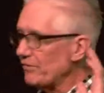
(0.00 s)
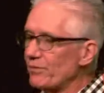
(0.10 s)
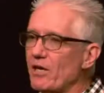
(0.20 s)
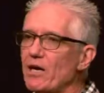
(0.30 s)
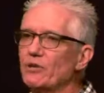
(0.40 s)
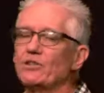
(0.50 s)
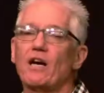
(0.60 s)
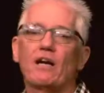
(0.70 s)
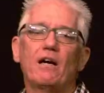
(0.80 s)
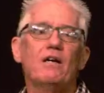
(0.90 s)
from college,
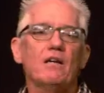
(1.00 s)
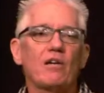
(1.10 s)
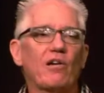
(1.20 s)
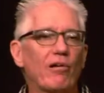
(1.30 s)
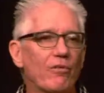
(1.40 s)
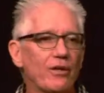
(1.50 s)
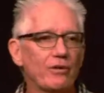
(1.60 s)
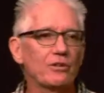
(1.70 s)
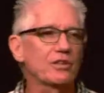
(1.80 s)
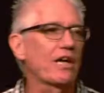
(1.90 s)
got a career,
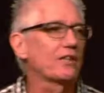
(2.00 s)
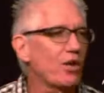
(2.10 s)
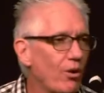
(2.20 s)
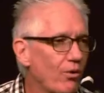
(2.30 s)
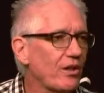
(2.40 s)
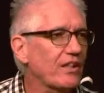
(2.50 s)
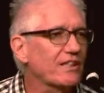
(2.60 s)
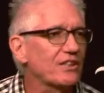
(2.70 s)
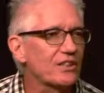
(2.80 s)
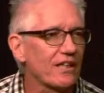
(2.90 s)
and just got totally
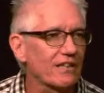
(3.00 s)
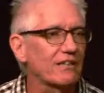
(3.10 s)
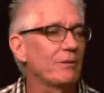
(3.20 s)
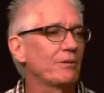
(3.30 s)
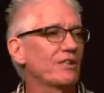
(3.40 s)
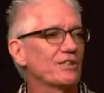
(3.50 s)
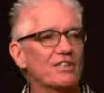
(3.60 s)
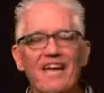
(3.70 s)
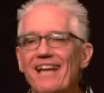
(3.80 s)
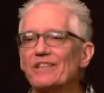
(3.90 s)
sucked up in the
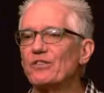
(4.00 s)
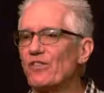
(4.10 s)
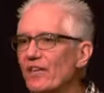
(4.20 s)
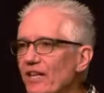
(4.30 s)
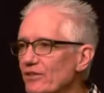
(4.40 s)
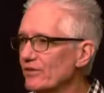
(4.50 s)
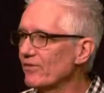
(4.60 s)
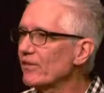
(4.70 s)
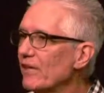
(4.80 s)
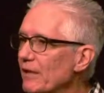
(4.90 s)
satisfaction of
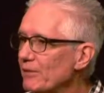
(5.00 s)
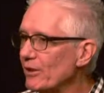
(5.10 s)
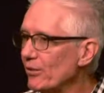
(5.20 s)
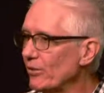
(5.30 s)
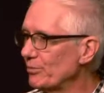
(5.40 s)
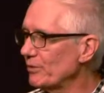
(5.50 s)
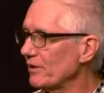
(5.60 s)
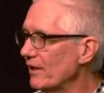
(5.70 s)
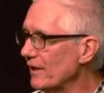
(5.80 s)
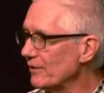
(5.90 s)
climbing the corporate
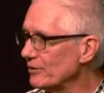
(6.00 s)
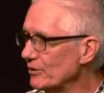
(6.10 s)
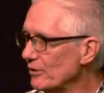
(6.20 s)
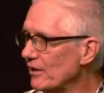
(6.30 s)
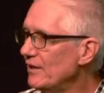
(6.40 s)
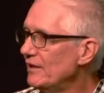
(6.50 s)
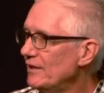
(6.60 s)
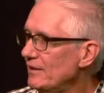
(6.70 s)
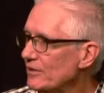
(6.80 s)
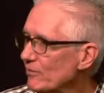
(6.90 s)
ladder so that
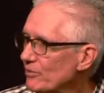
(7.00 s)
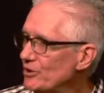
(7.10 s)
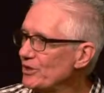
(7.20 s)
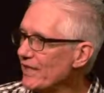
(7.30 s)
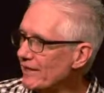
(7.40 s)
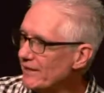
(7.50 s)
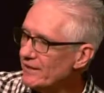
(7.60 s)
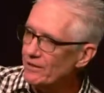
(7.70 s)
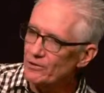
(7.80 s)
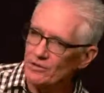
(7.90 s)
his Christianity,
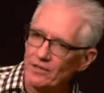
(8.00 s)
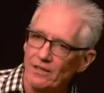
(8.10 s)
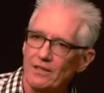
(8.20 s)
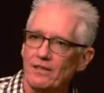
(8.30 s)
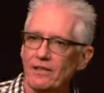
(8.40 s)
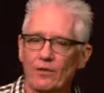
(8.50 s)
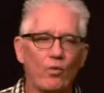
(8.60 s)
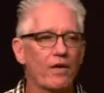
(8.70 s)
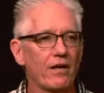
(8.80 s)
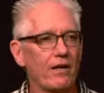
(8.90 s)
again, just kind of
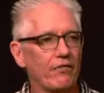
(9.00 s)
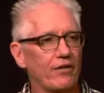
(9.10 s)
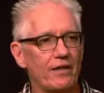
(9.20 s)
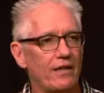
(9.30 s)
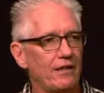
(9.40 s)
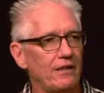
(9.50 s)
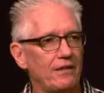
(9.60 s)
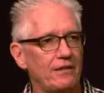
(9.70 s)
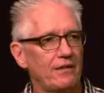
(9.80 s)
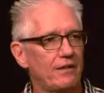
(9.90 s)
went off, uh,
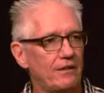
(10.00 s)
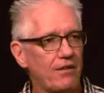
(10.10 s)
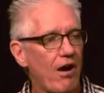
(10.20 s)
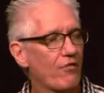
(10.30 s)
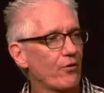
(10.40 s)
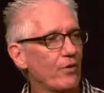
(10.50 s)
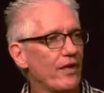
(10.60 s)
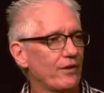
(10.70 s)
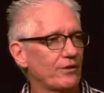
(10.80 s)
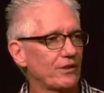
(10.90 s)
uh, off the
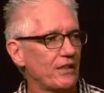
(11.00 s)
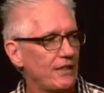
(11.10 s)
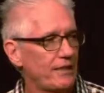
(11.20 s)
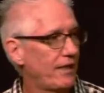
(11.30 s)
rails. Uh,